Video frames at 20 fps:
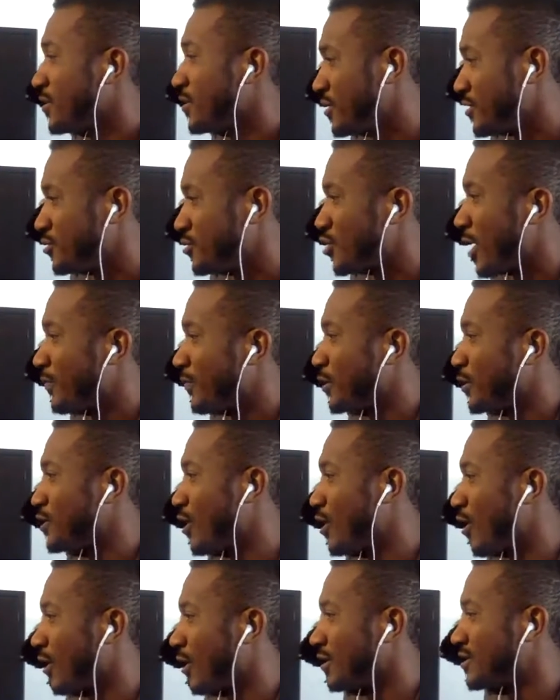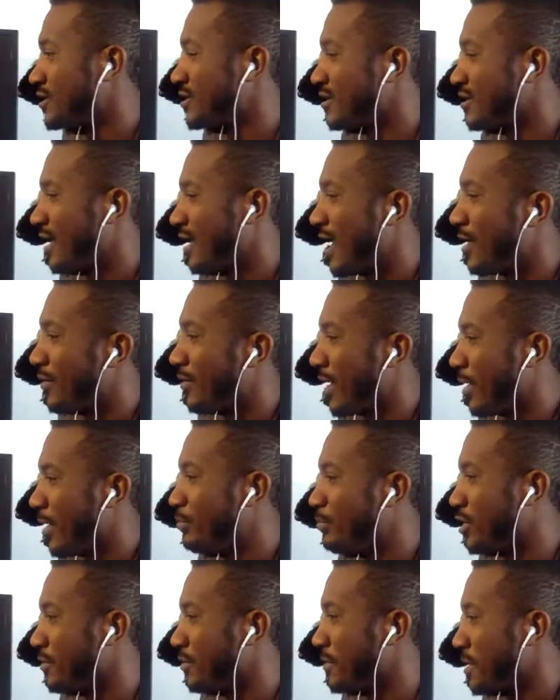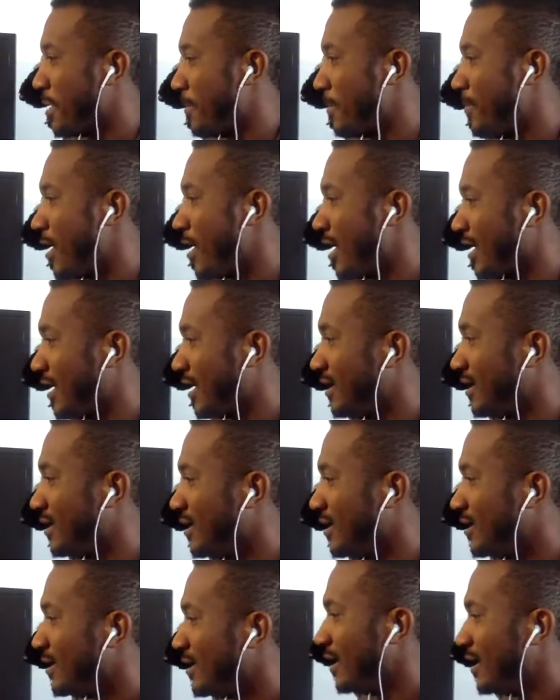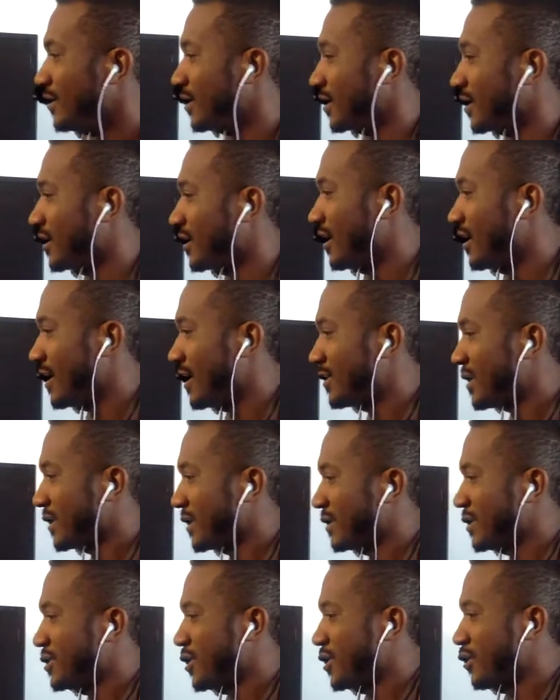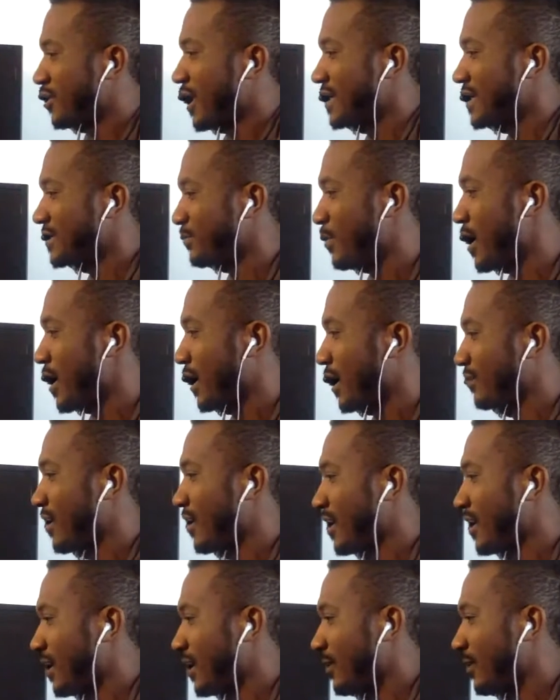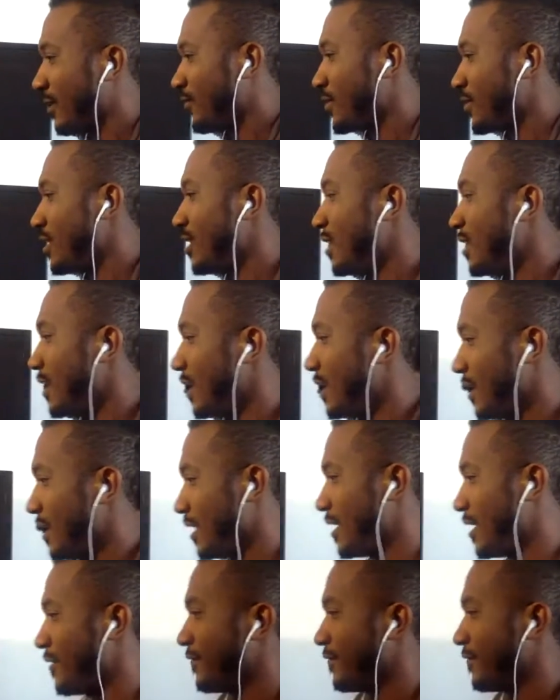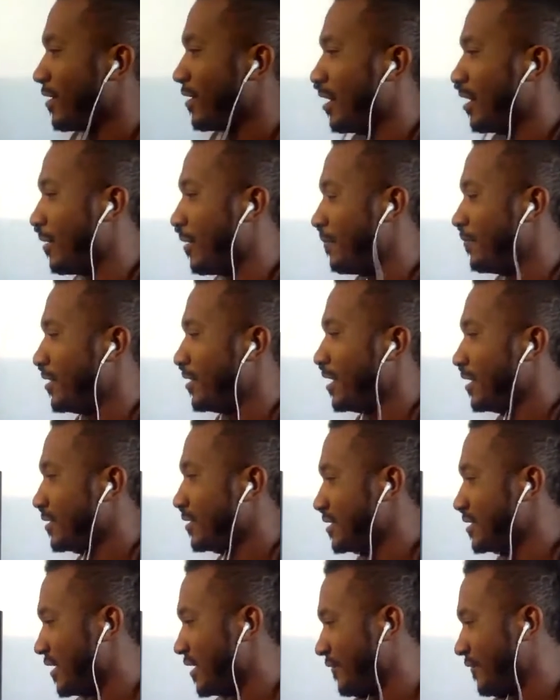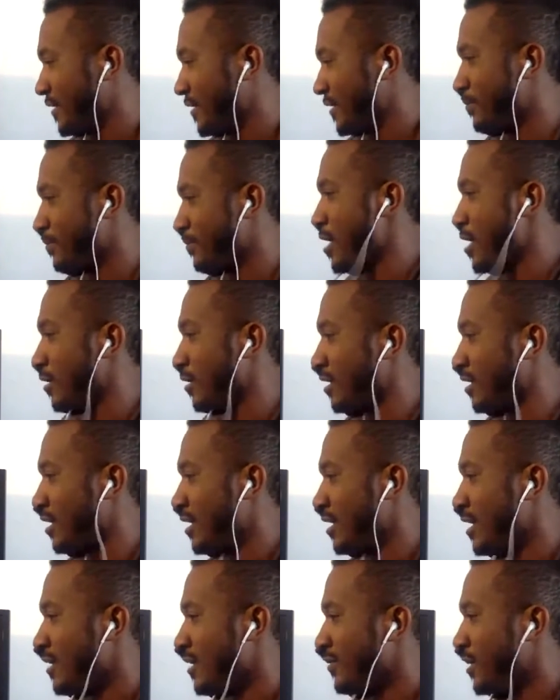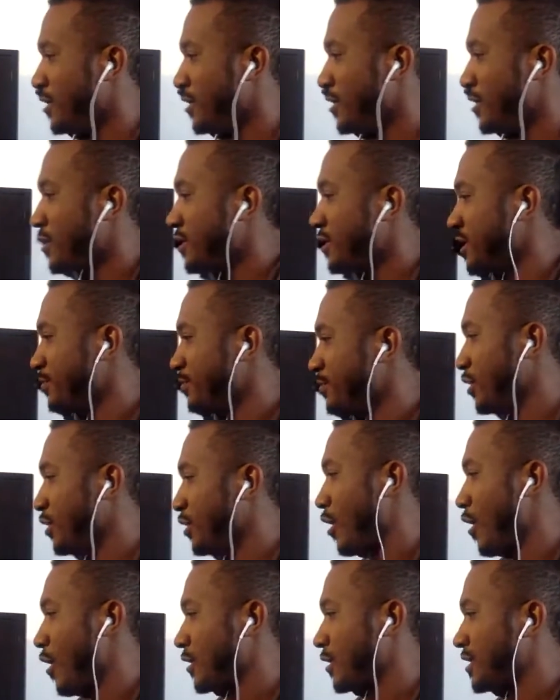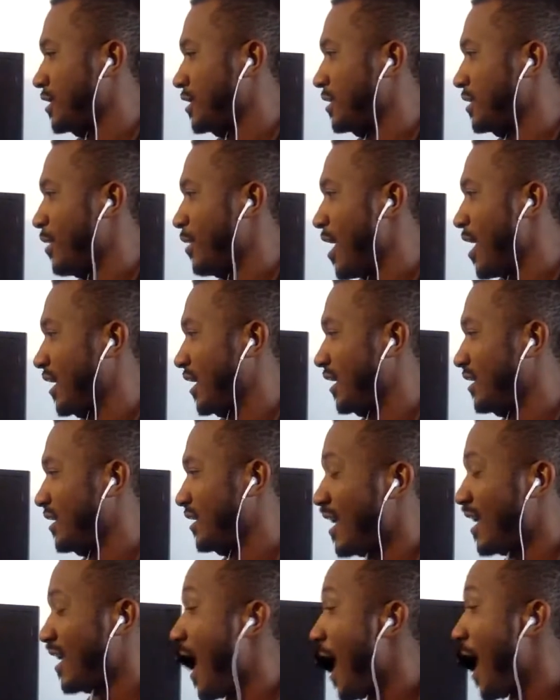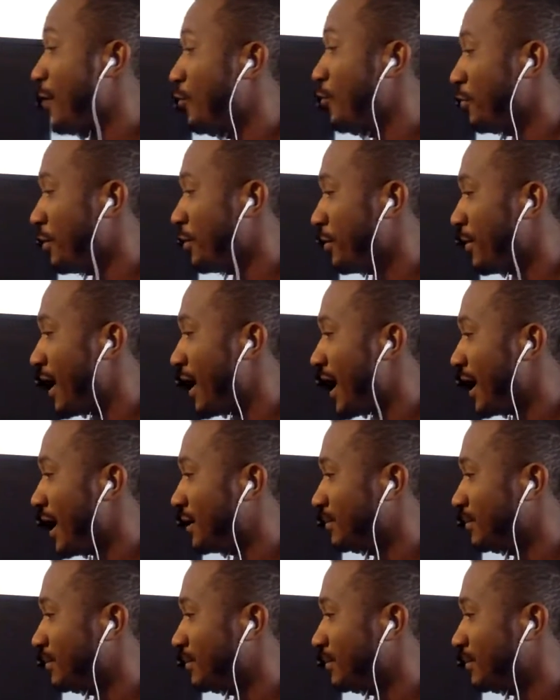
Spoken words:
Drop those hearts. I'll put them in a pocket. Look, I think this shirt has a pocket right here. If it's mirrored, then you can just put hearts in the pocket. I won't be mad.